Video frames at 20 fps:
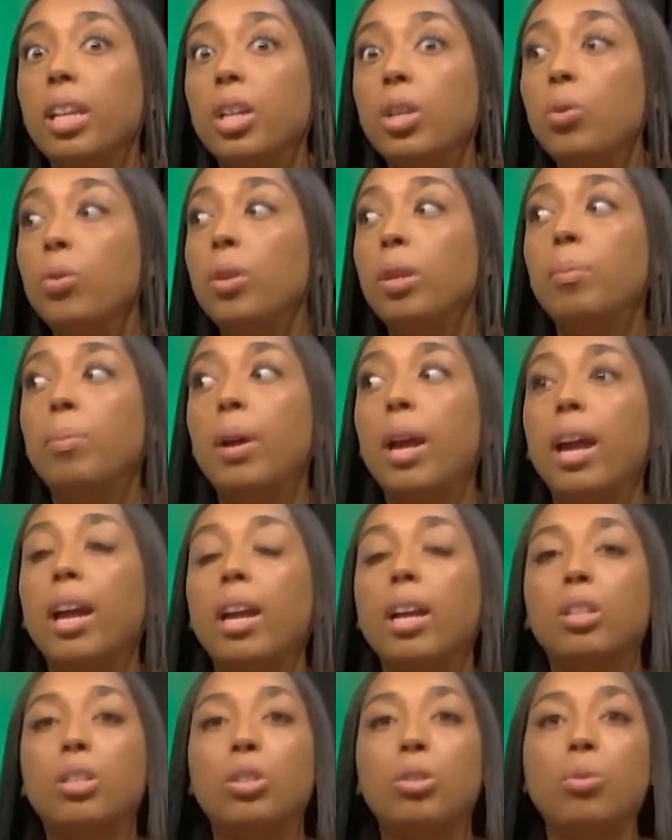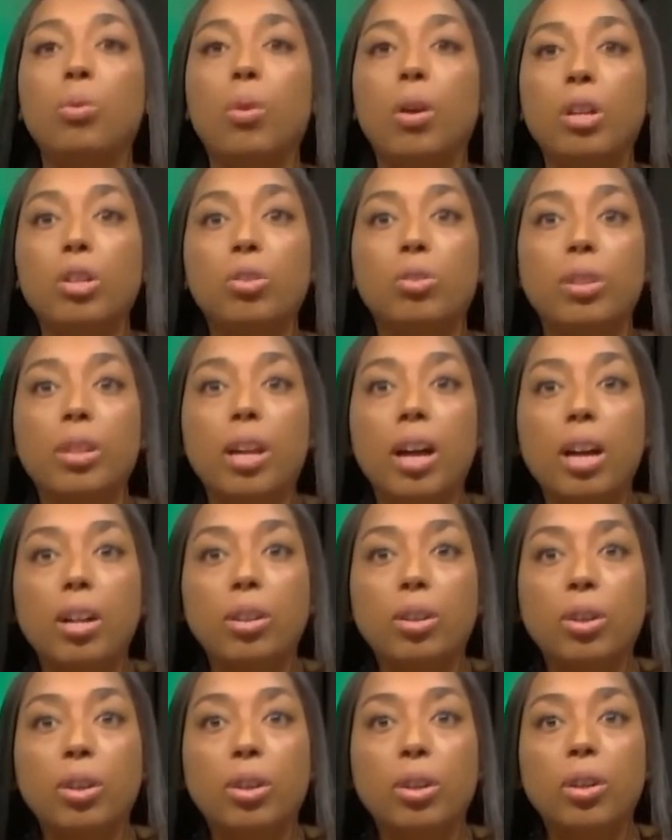that you didn't pay a
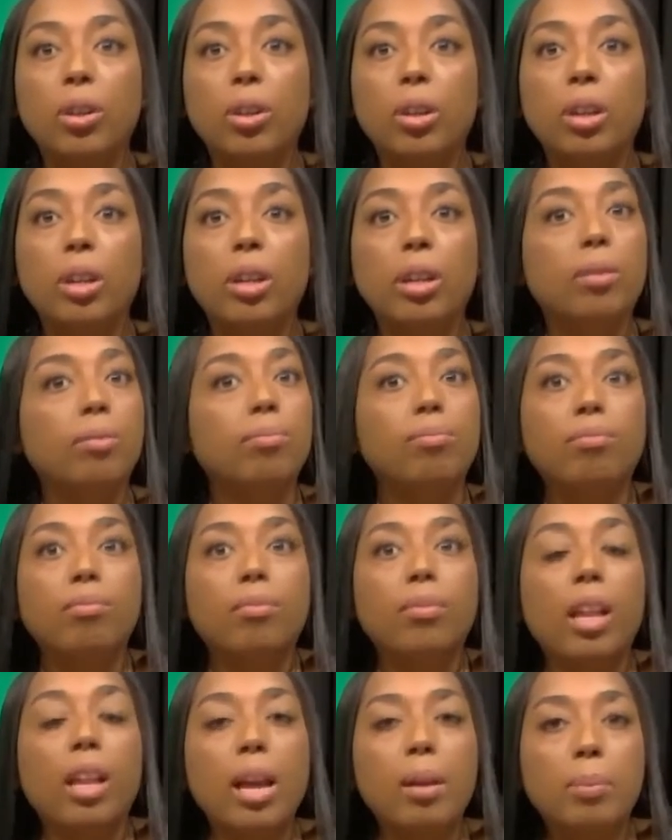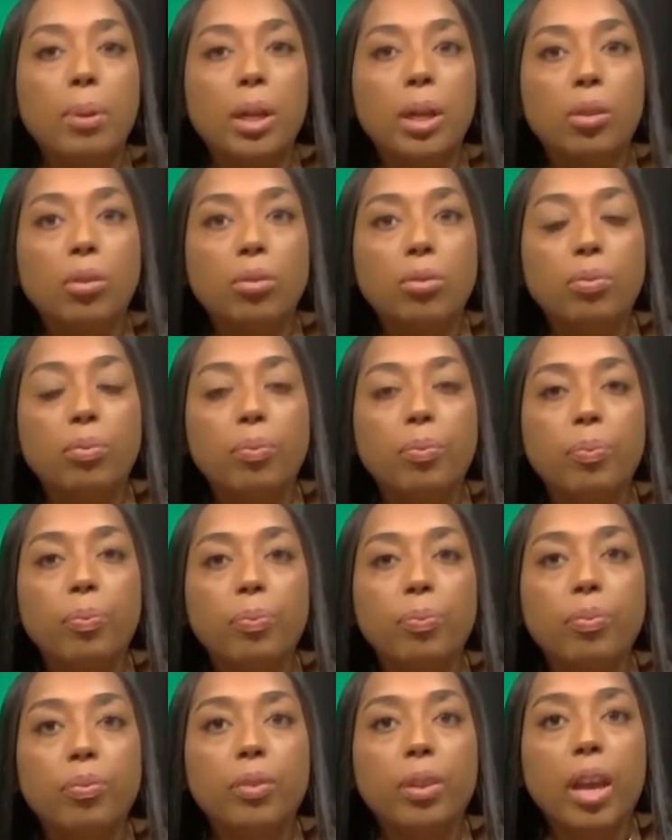$200 light bill.
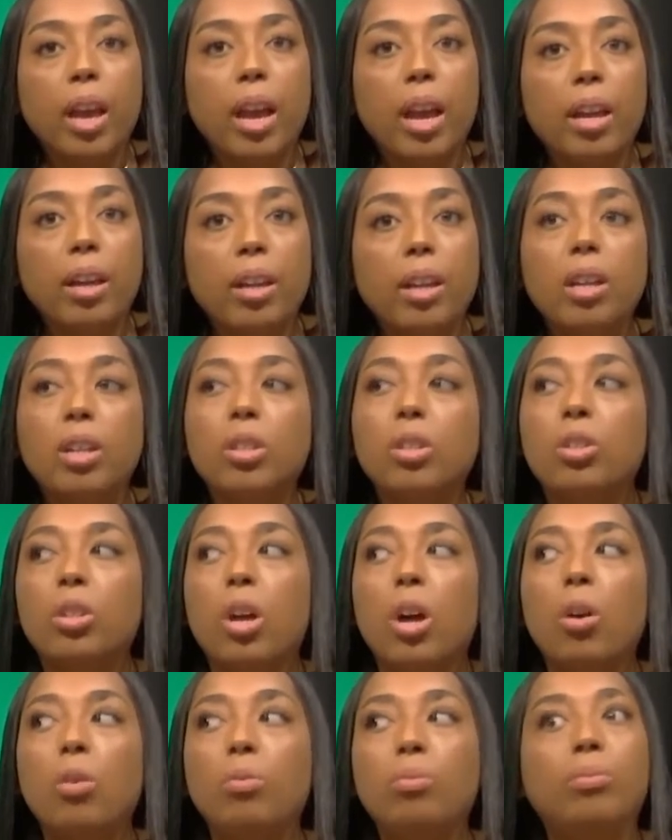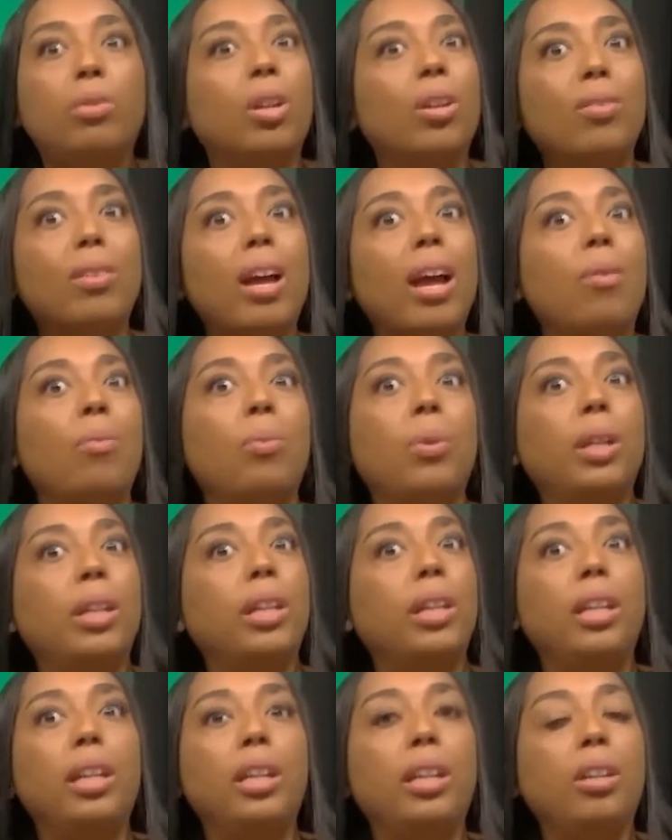Okay, so they're not
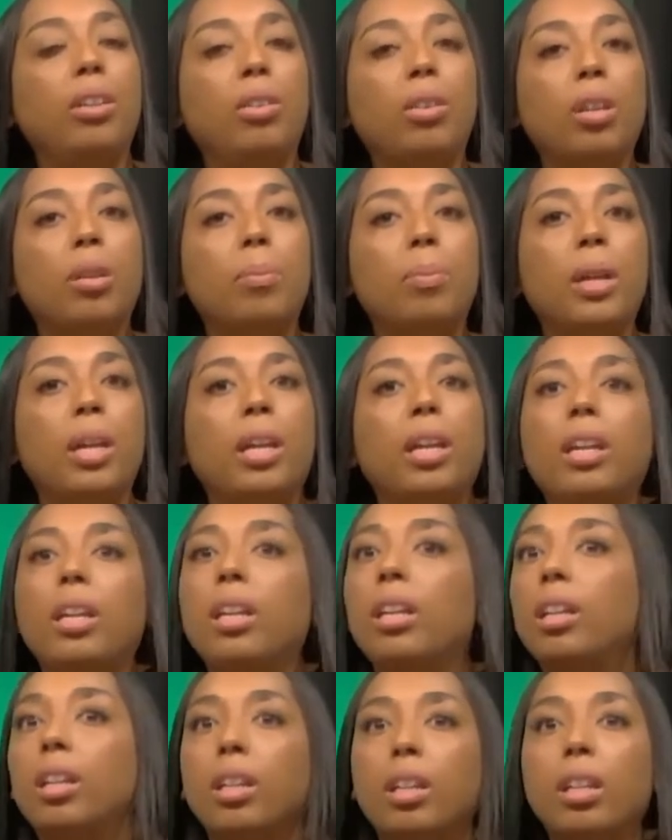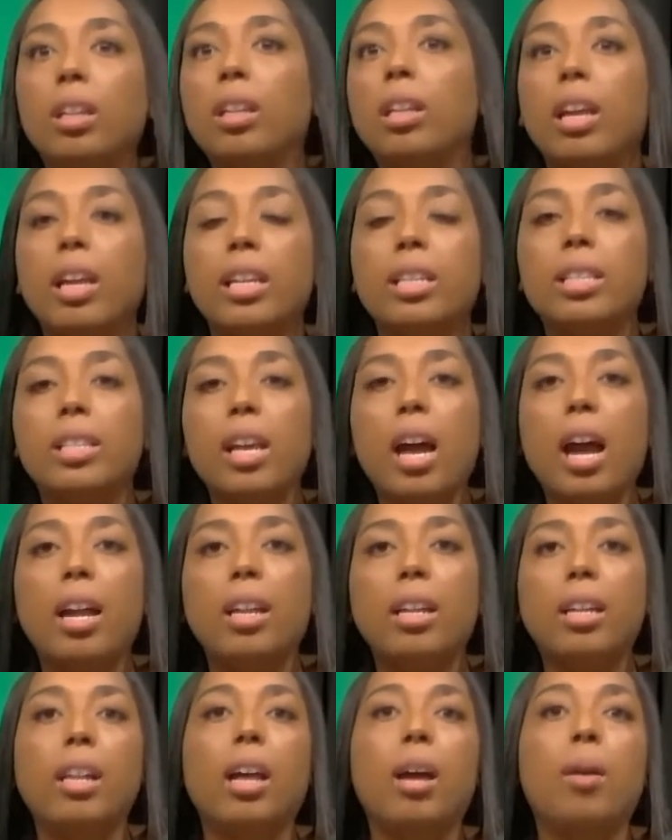really going to be
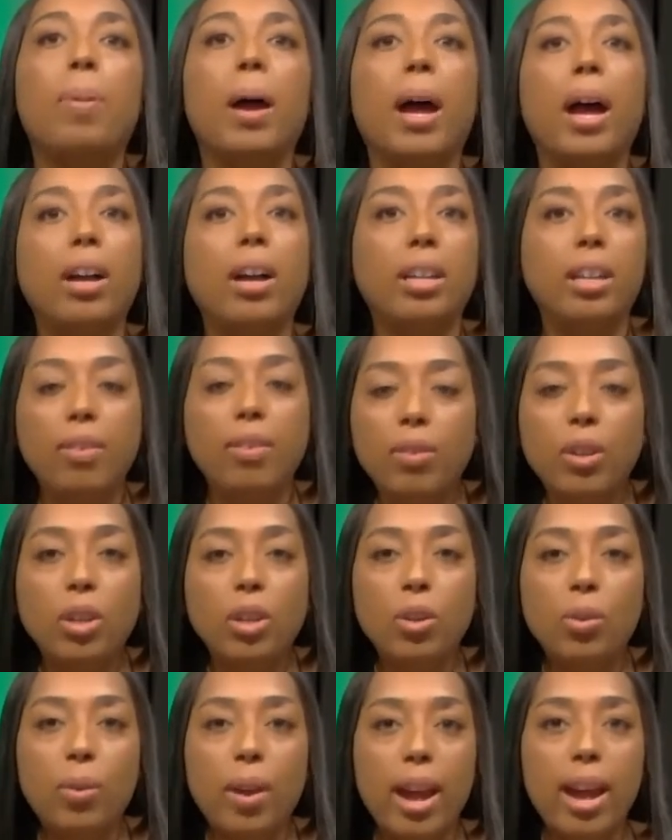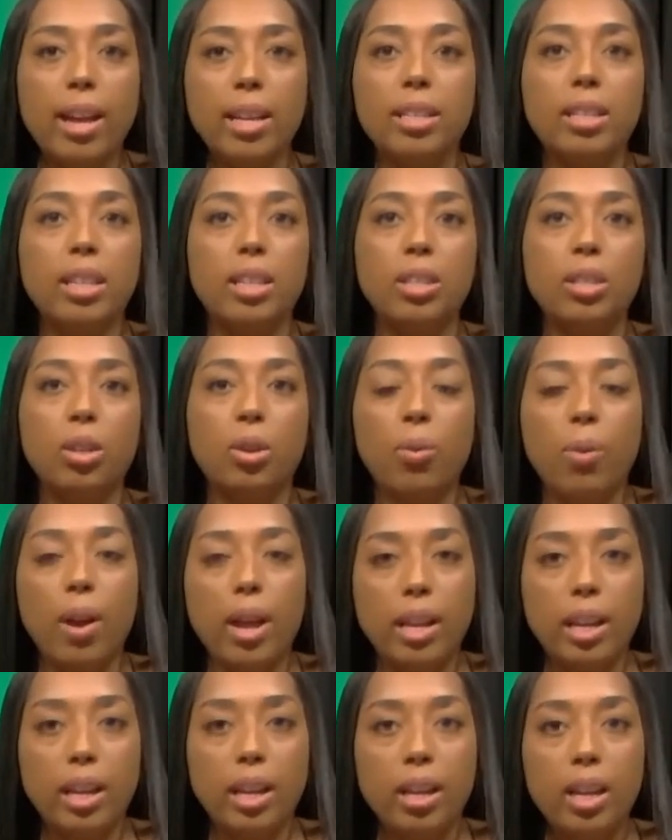excited about giving you access to
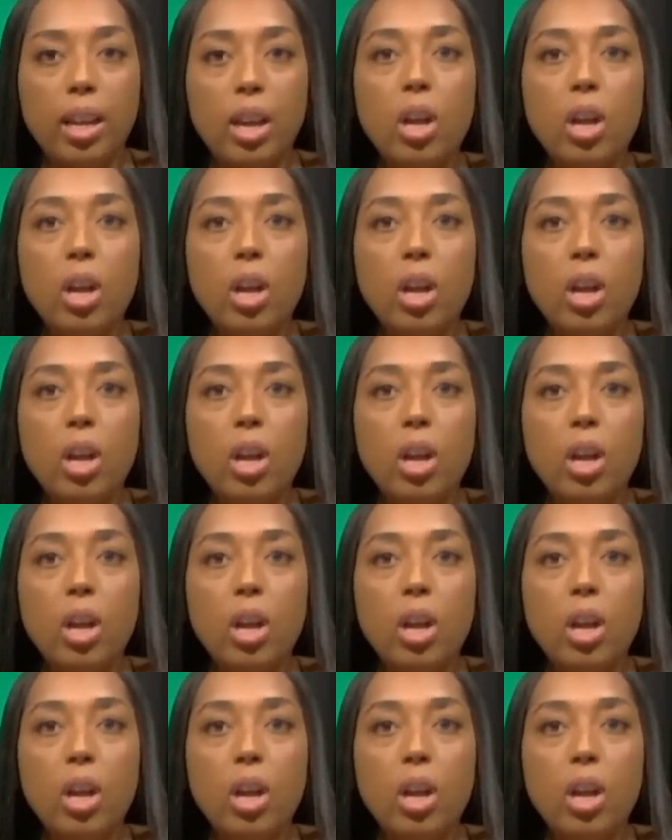credit.